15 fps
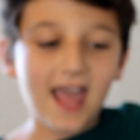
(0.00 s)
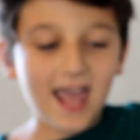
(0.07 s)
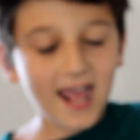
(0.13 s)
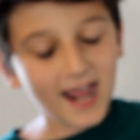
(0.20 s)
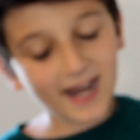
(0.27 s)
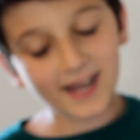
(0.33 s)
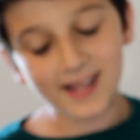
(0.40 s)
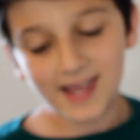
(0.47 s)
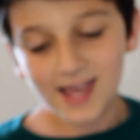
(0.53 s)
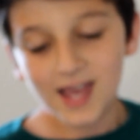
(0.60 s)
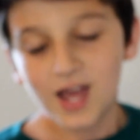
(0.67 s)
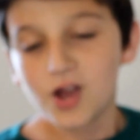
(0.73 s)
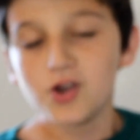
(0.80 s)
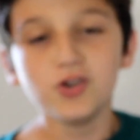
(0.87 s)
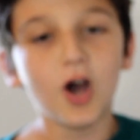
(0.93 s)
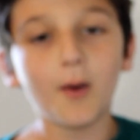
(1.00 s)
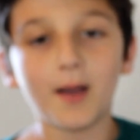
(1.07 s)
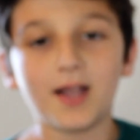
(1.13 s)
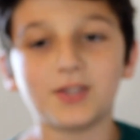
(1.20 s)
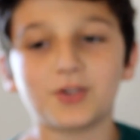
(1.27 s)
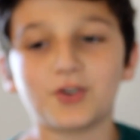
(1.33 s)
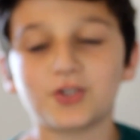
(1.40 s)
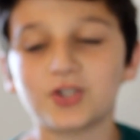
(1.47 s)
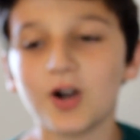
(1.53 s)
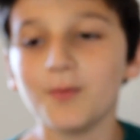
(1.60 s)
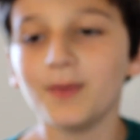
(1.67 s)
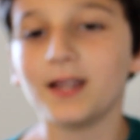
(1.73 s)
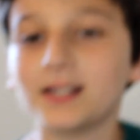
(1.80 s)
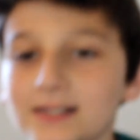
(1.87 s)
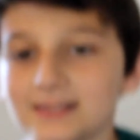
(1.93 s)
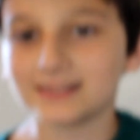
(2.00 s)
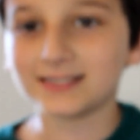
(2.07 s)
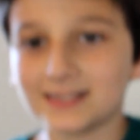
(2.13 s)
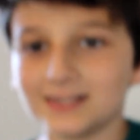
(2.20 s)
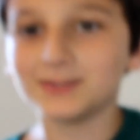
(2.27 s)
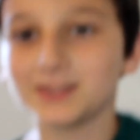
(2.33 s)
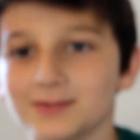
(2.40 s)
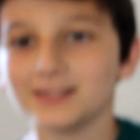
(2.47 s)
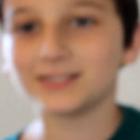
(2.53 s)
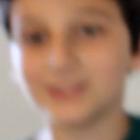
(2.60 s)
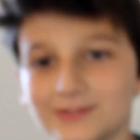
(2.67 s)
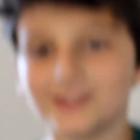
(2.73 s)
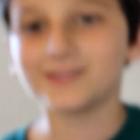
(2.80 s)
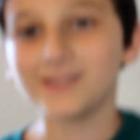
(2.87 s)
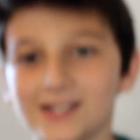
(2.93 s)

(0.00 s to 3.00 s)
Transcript: And no answer. So I'm like, what do I do?